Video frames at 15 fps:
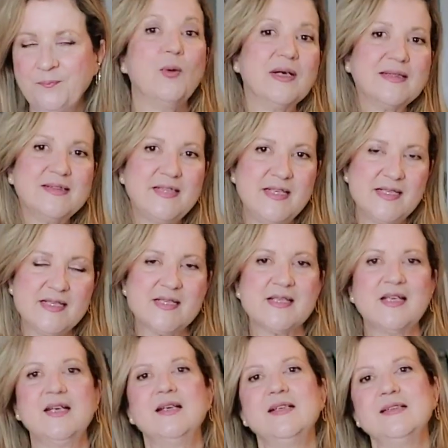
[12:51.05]
What
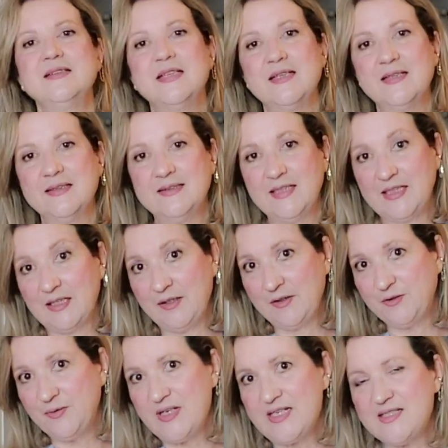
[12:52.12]
is the
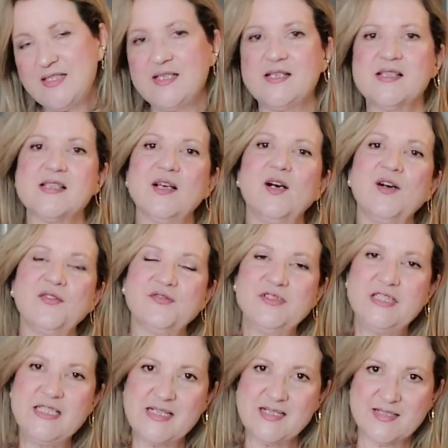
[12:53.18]
characteristics of
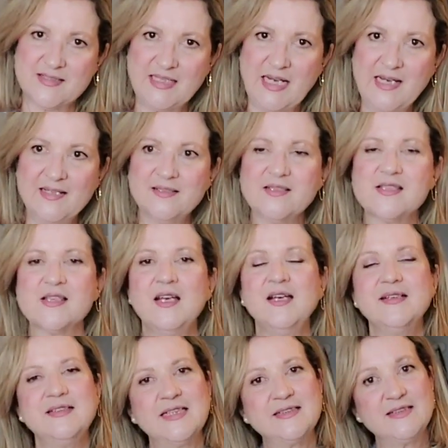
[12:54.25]
these styles
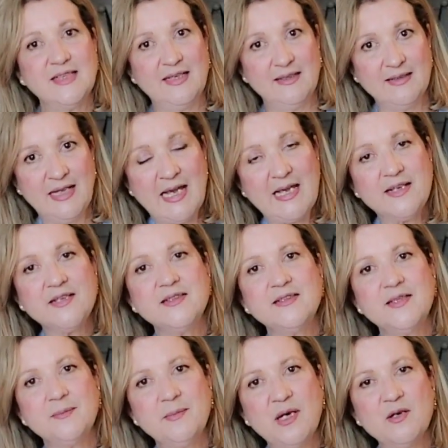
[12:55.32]
that
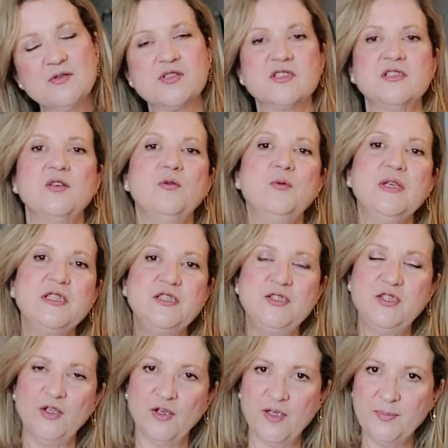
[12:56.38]
align the most with
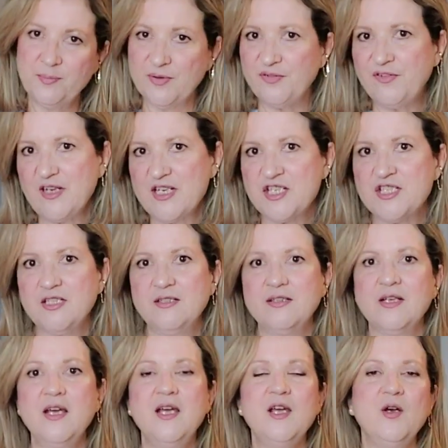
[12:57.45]
your profession,